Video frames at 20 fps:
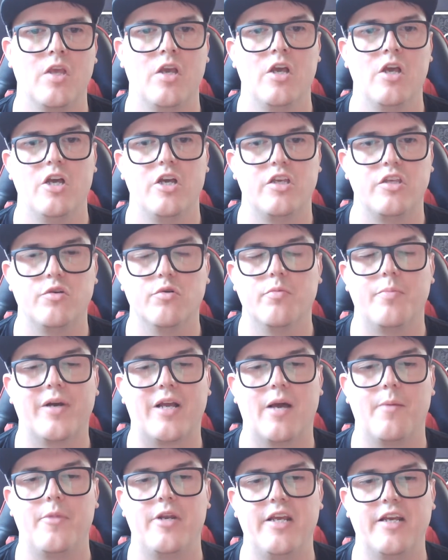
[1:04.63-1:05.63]
You will
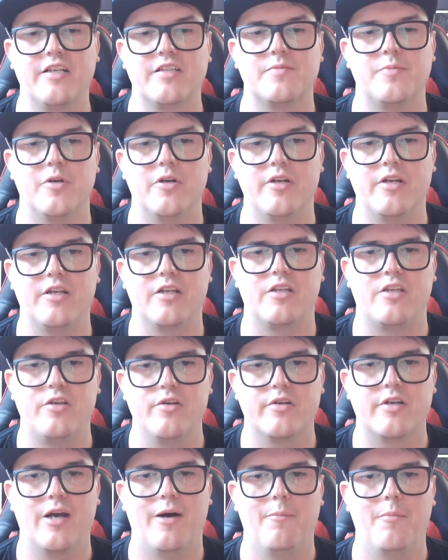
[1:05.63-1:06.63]
become an expert in
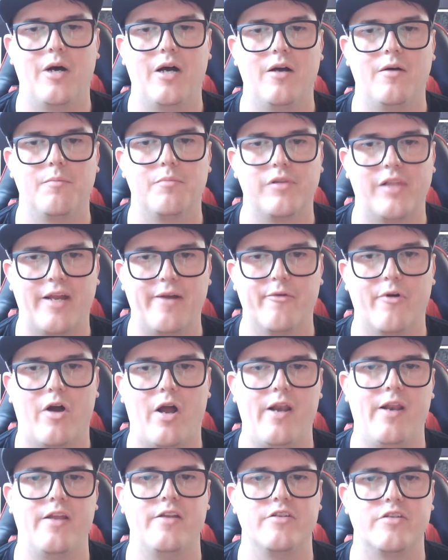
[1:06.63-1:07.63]
Cucumber,
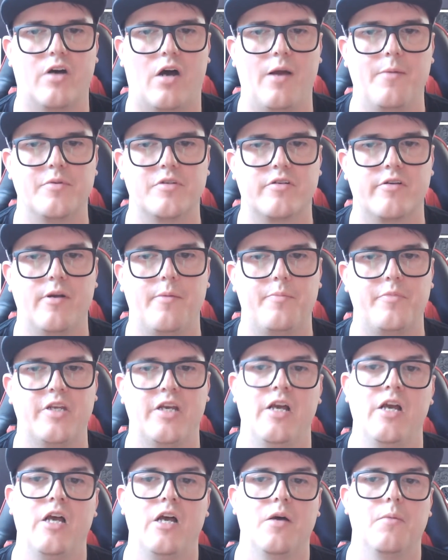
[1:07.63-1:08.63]
Playwright, and TypeScript,
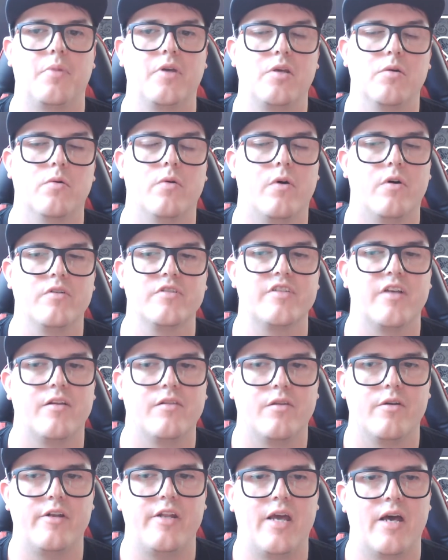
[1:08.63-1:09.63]
but you will also
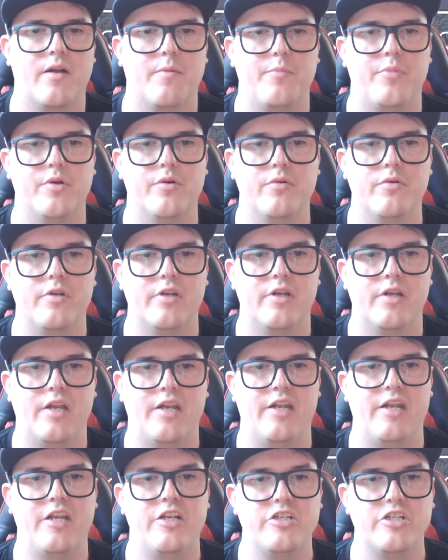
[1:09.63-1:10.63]
learn how to build an
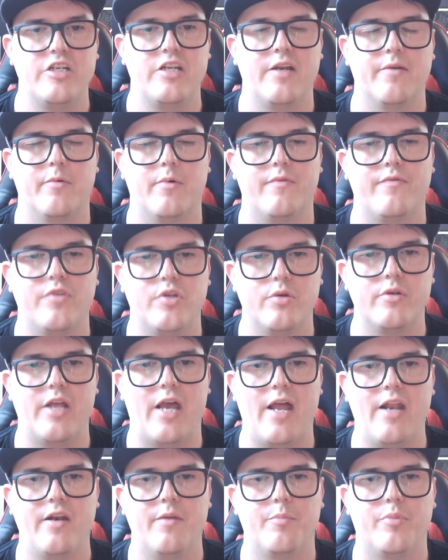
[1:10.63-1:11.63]
engineer-reviewed
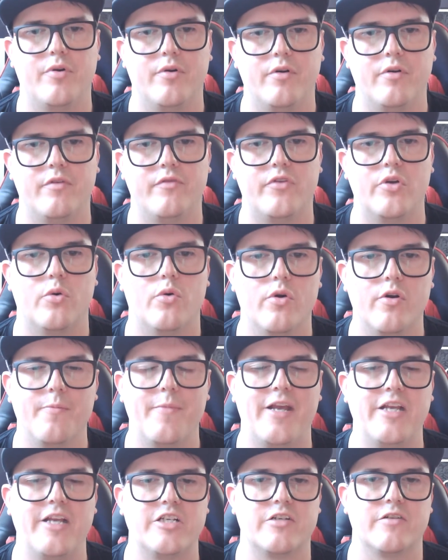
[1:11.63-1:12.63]
and approved
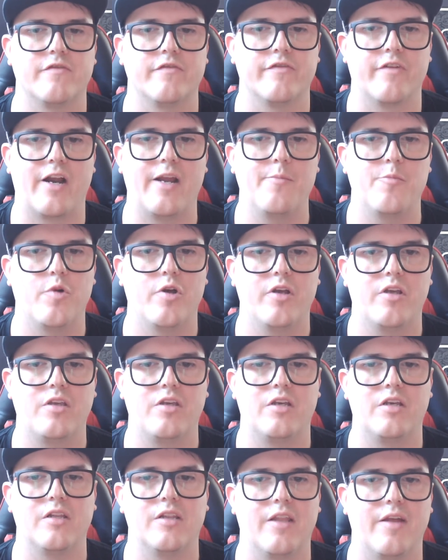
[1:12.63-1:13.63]
automation framework you
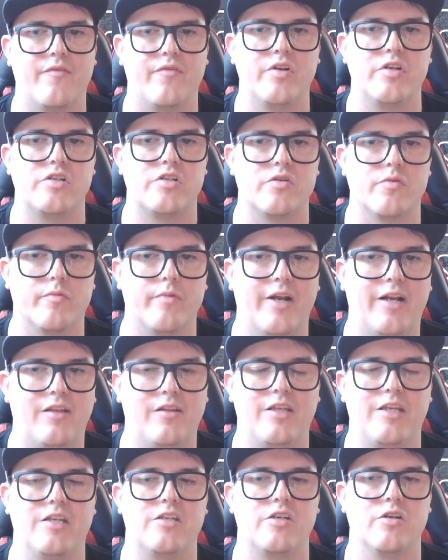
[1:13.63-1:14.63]
can leverage
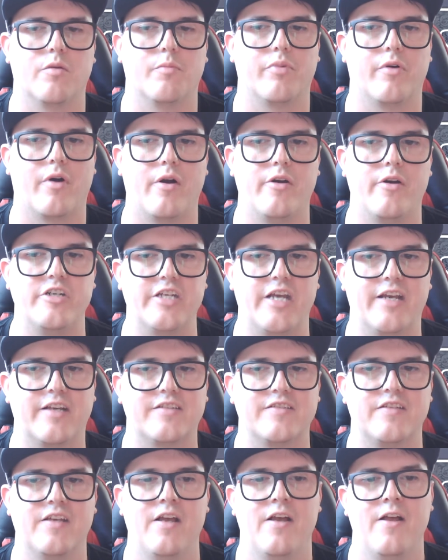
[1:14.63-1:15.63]
directly into your
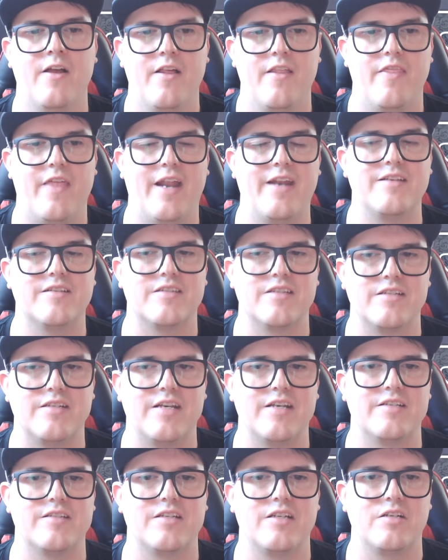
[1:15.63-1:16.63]
projects. That is the
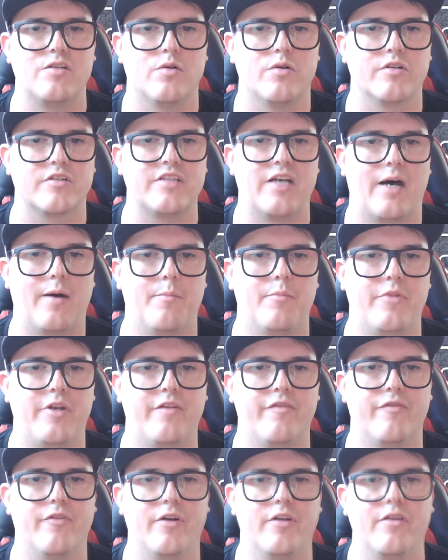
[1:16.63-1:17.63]
Testing Talks Hub
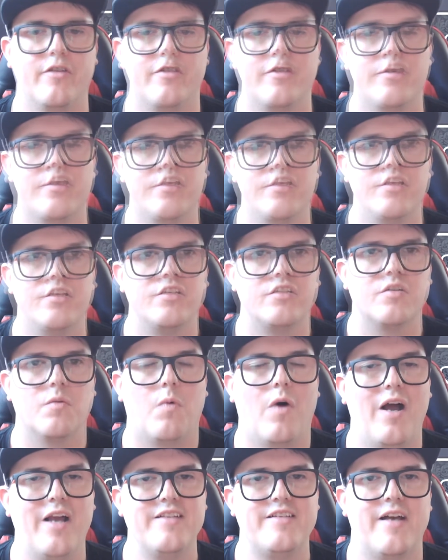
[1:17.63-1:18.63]
difference. So
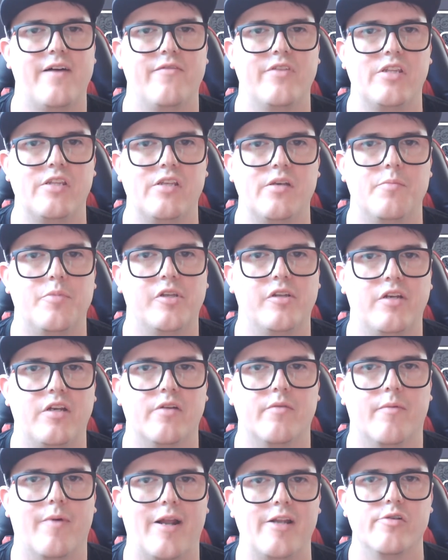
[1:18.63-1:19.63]
why is having the ability to
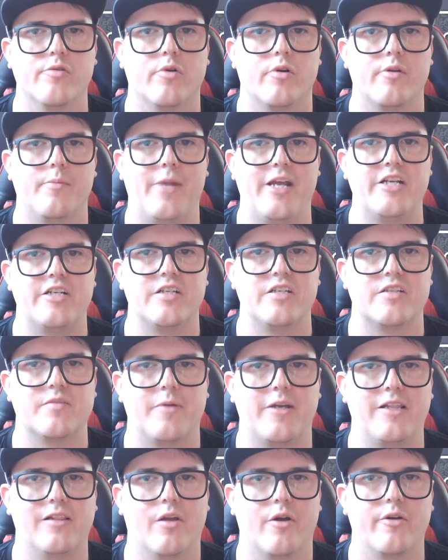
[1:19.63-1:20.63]
run your automation
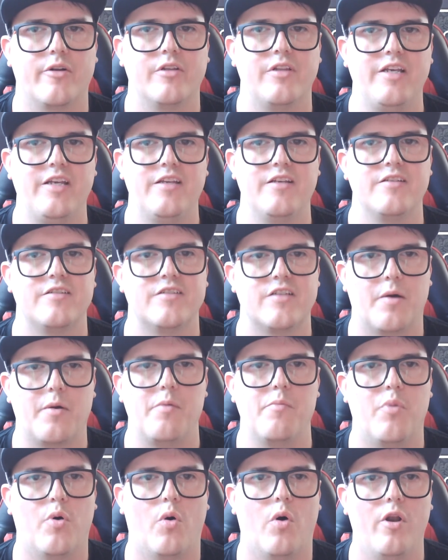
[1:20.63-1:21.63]
suite locally so
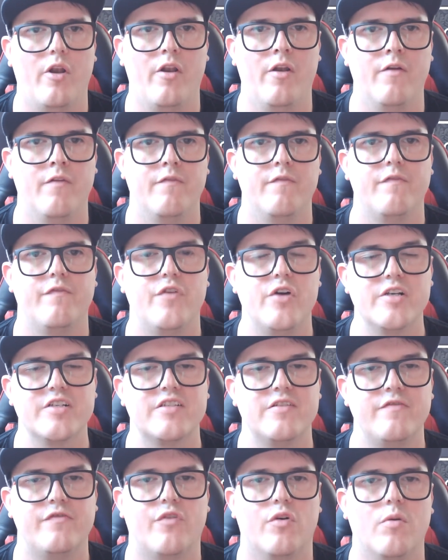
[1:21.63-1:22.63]
important? First
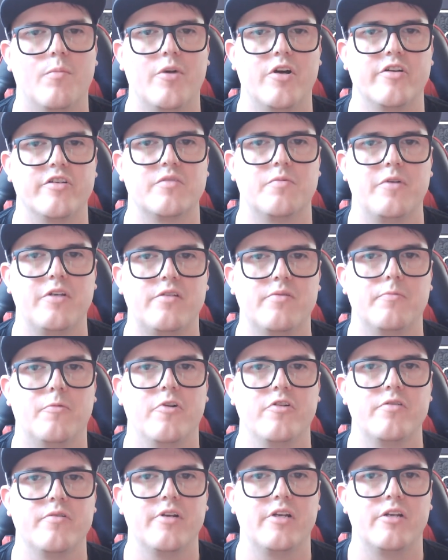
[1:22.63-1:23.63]
and foremost, we
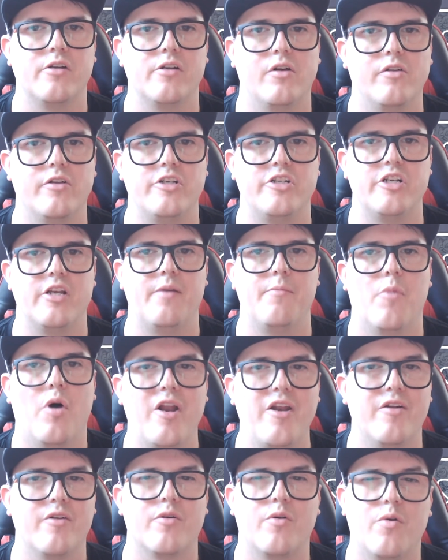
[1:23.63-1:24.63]
want to acknowledge it might
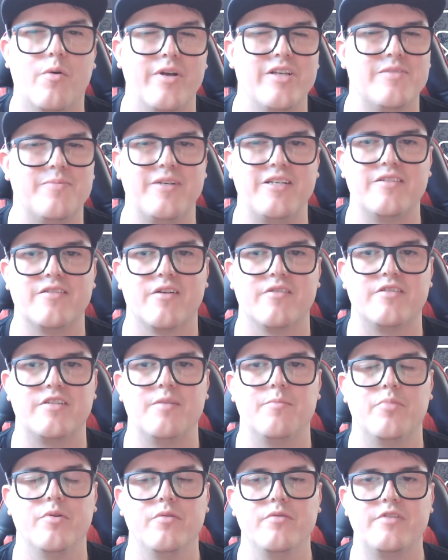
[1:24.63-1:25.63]
not always be so
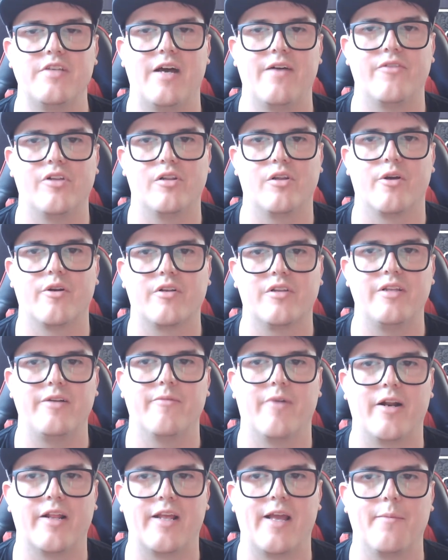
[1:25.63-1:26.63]
simple to have a locally
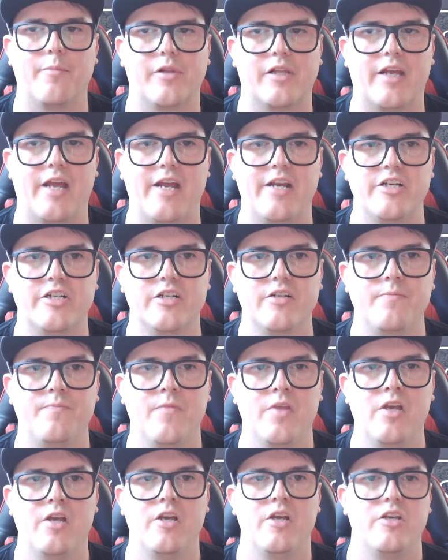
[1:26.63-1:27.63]
running application
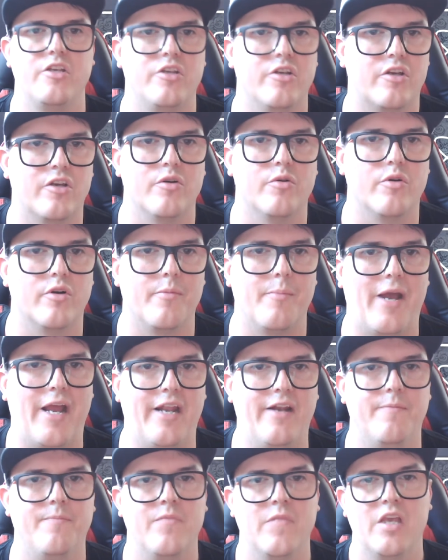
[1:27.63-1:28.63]
you can
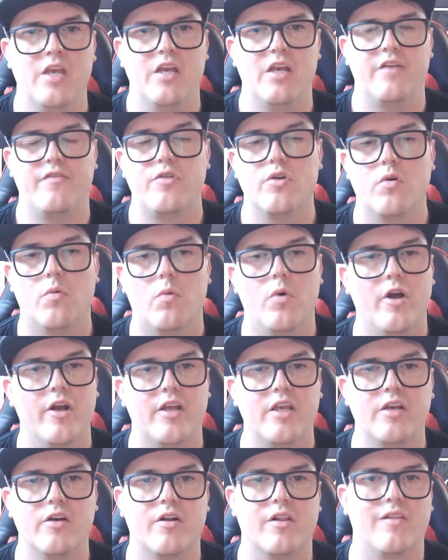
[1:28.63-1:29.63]
automate. If you're
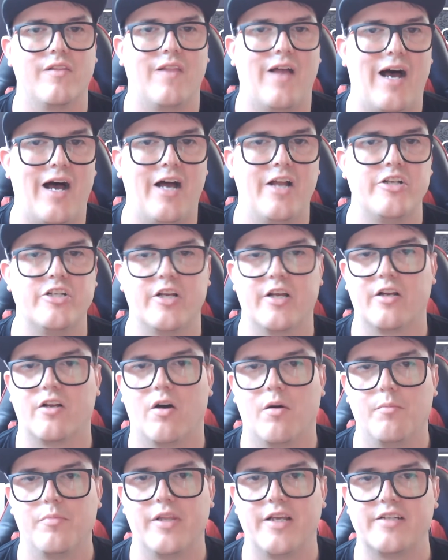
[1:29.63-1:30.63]
working on a large and
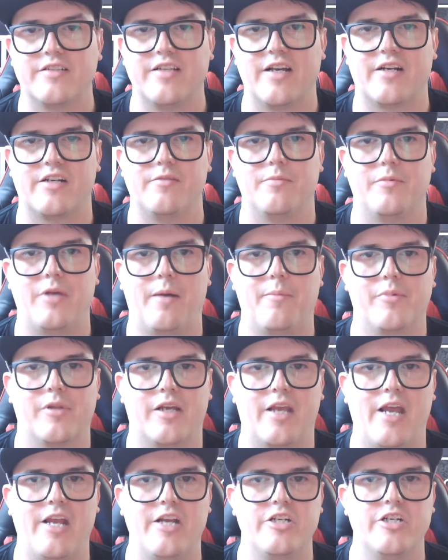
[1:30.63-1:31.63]
complex
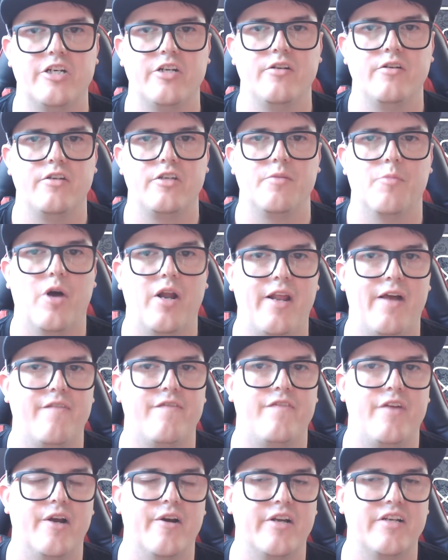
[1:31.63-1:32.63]
application, you might have
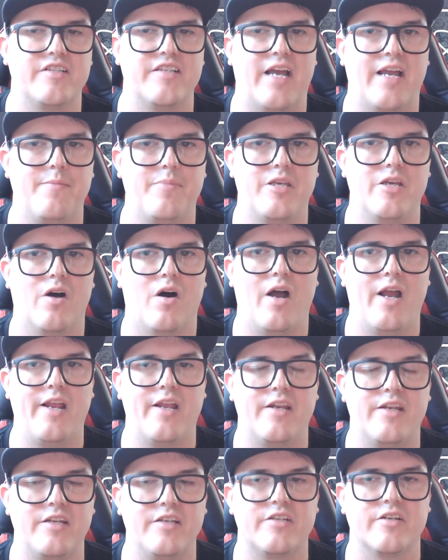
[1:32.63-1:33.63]
various API
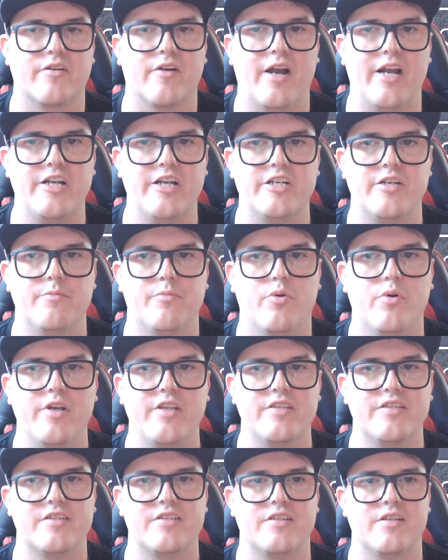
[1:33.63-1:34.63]
and integration
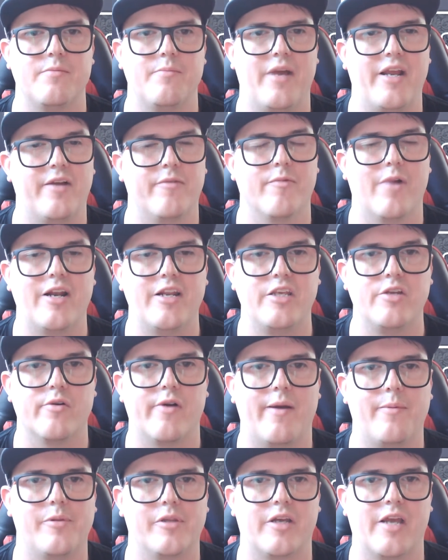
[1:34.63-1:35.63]
points that make running your
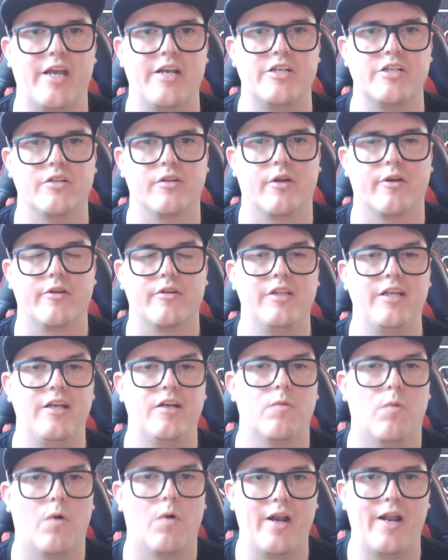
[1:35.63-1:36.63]
application locally
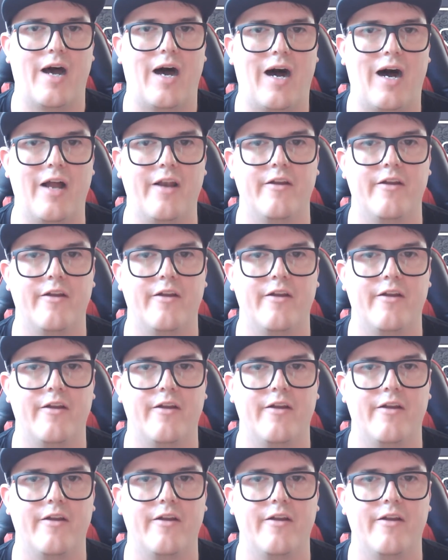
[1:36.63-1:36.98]
quite hard.